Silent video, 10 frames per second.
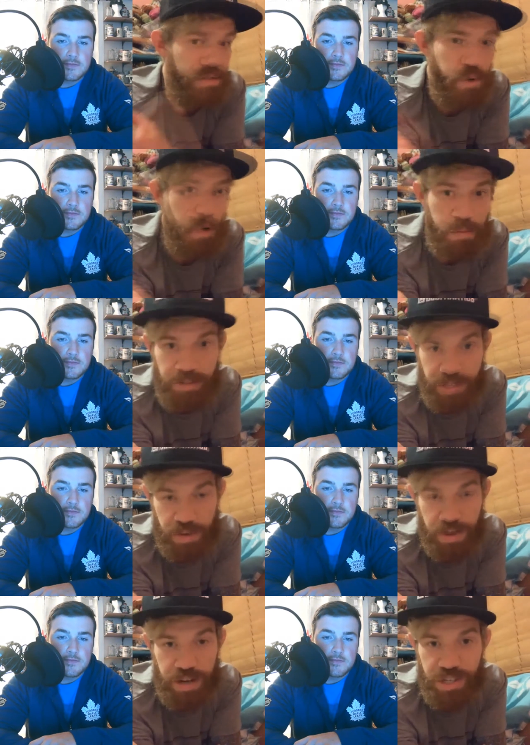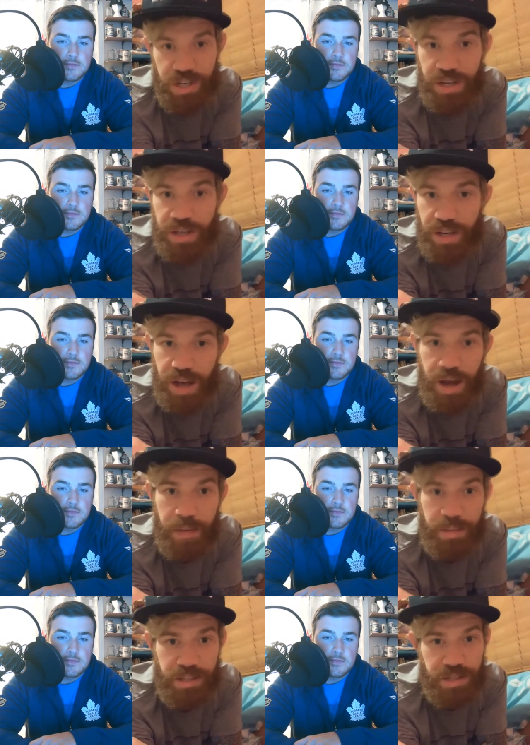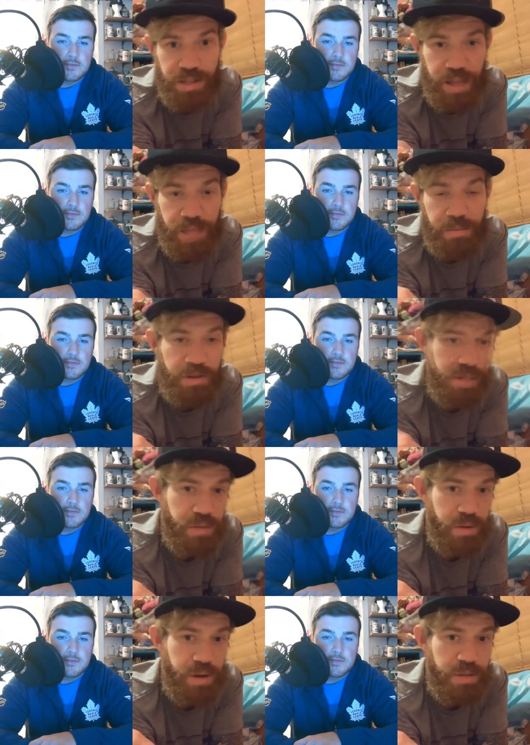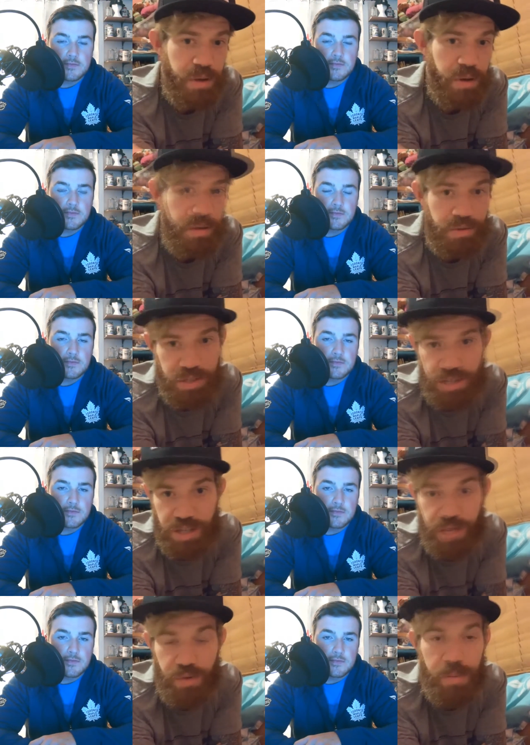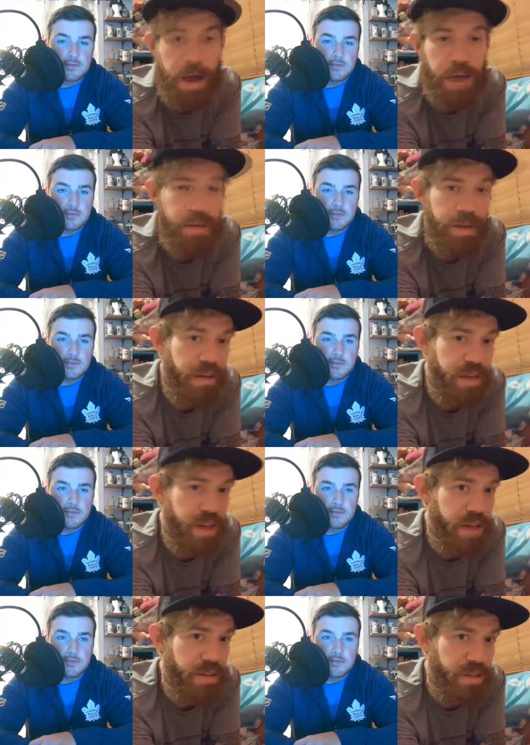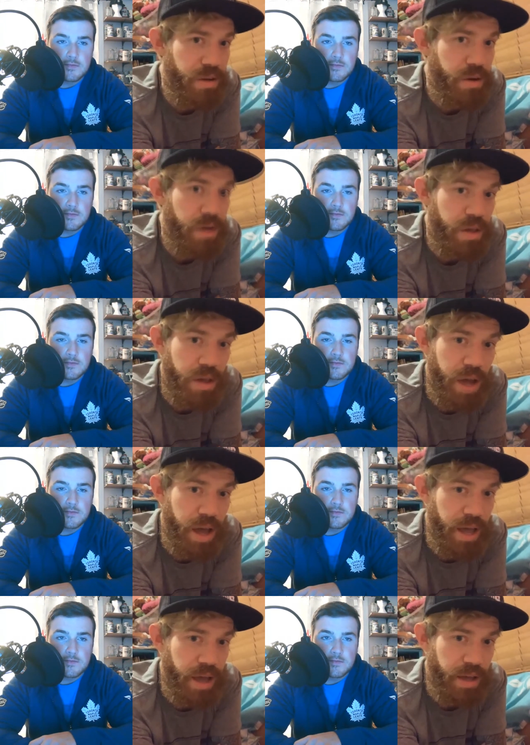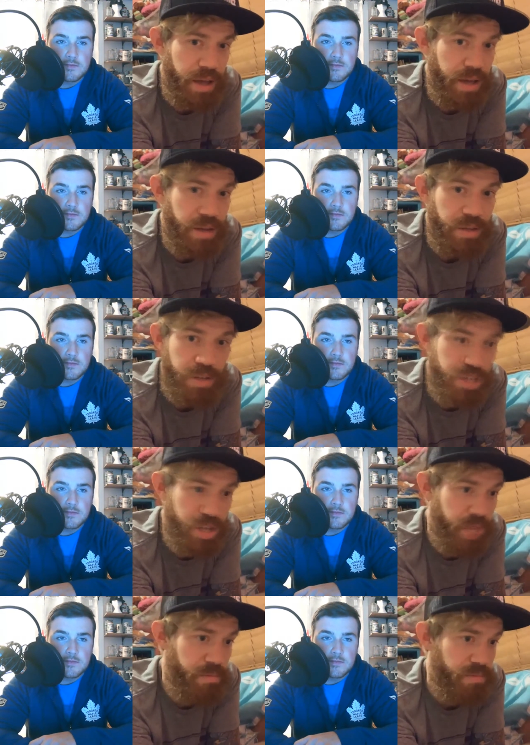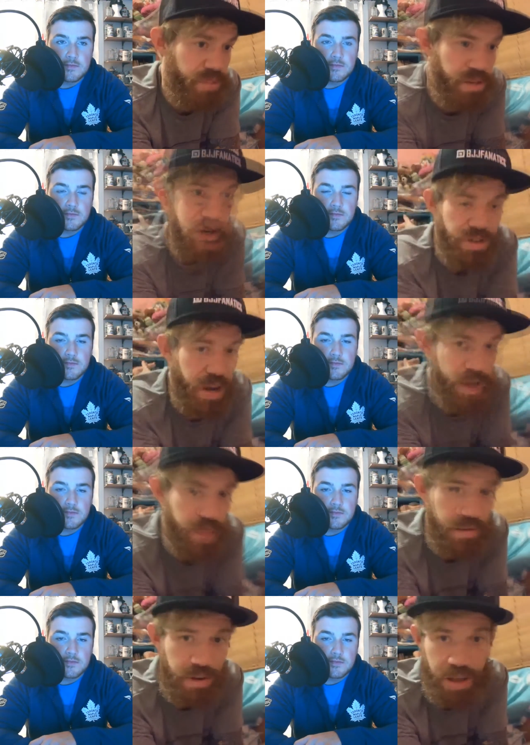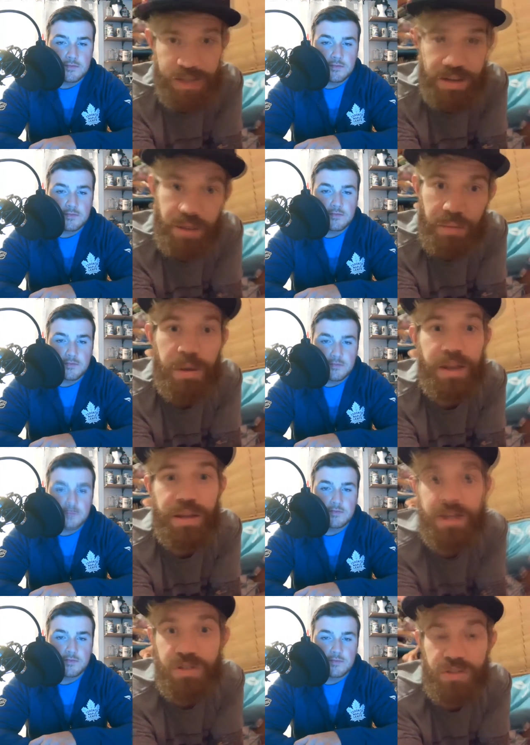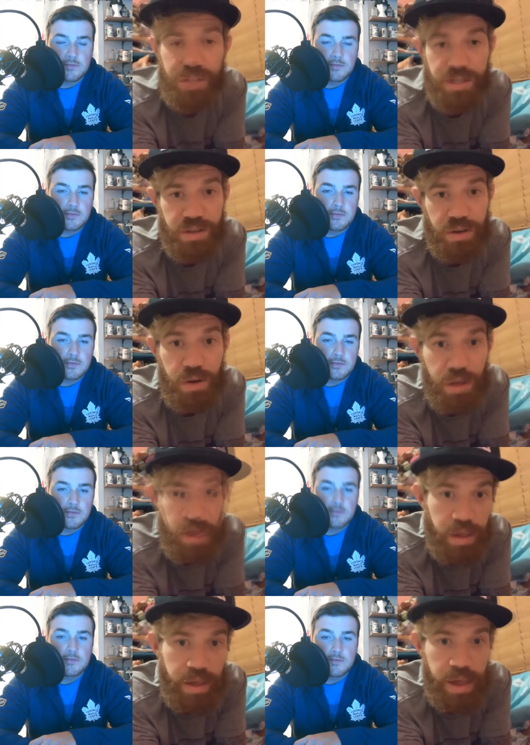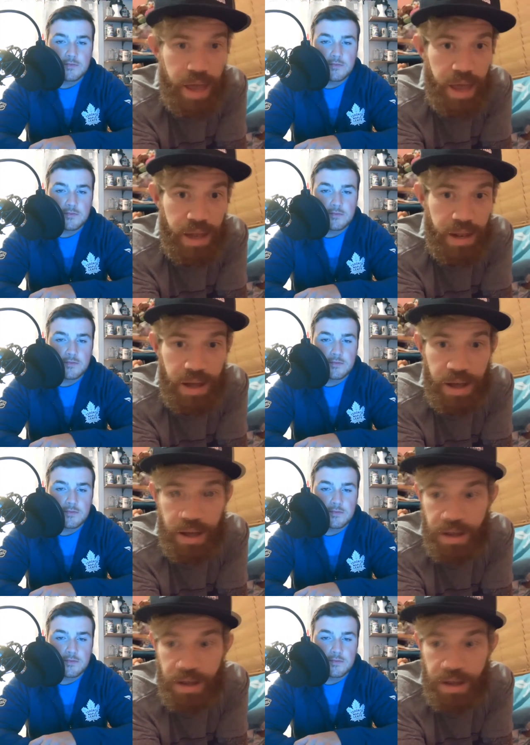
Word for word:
Speaker 1: form of expression than music was, but it reminded me of that. So I got into a gym, started training every day, started competing in jiu-jitsu, and